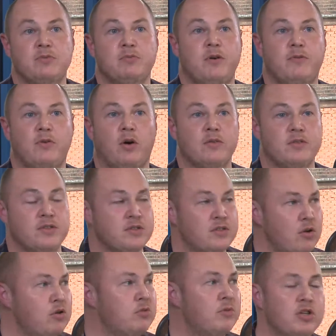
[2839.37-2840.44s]
We've got
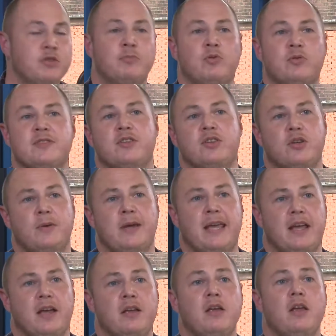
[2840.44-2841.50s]
so much more to do
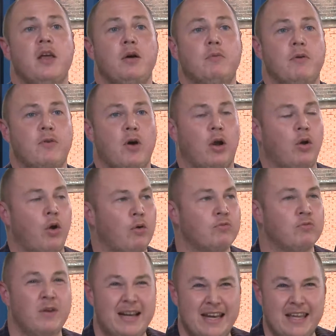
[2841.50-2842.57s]
here. We've got a lot of
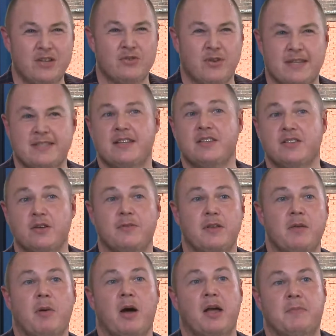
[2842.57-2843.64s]
really interesting stuff in the
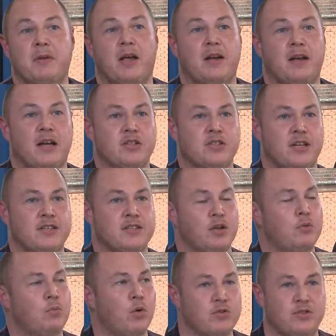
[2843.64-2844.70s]
pipeline actually, so
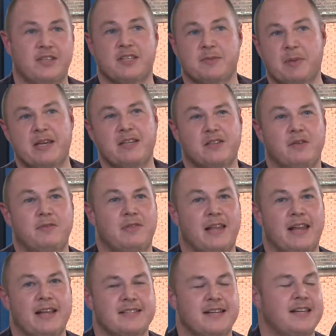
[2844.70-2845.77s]
watch this space over the
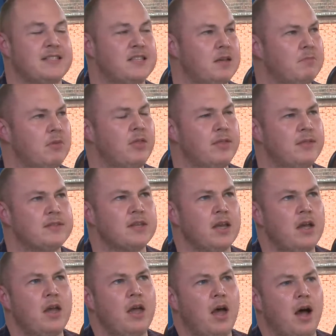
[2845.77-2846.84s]
next 18 months.
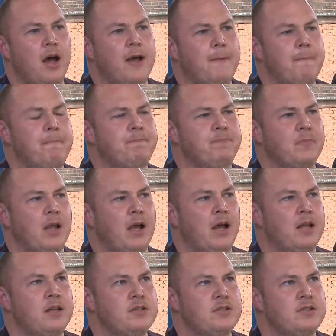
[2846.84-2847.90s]

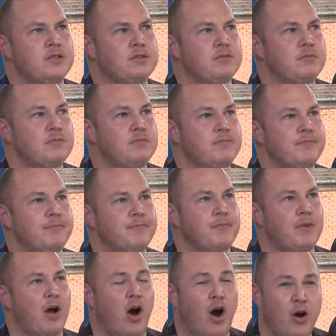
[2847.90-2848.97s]
And
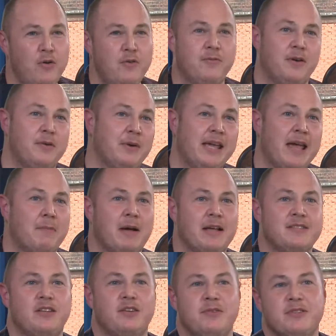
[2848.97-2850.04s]
hopefully we get back
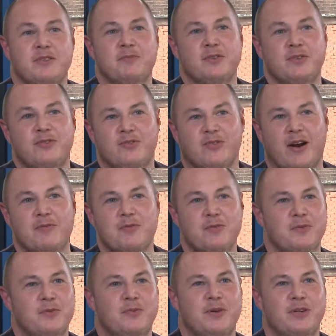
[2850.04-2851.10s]
to doing some sort of travel,
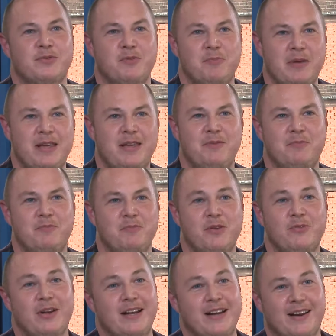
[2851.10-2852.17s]
which would be
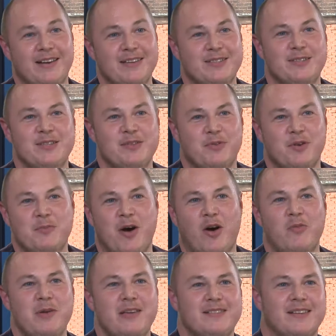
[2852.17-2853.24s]
really nice because it's one of my
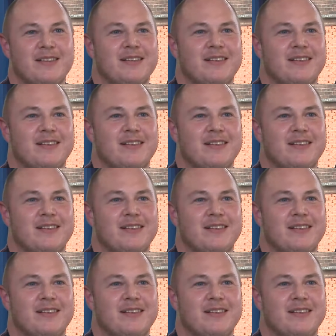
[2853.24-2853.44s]
hobbies.